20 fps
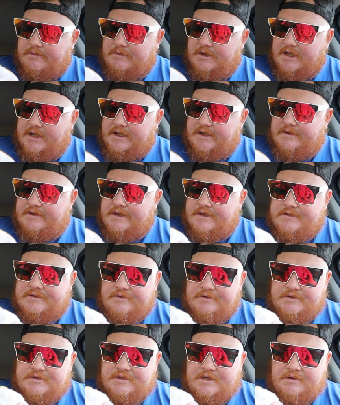I'm liking this. It
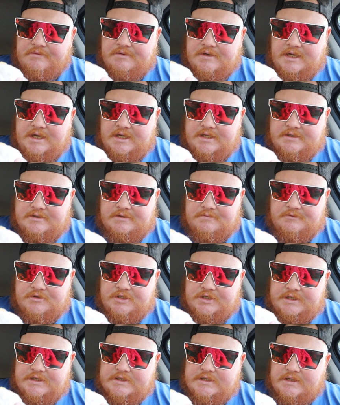looks like we got some
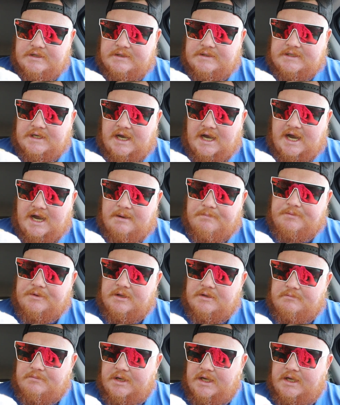cheese on the top,
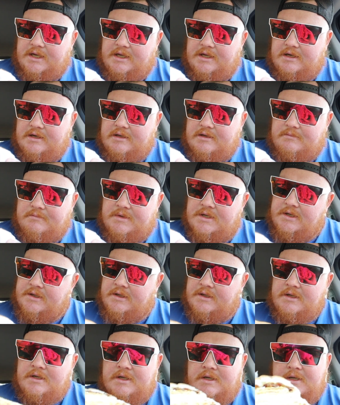then bacon in the middle,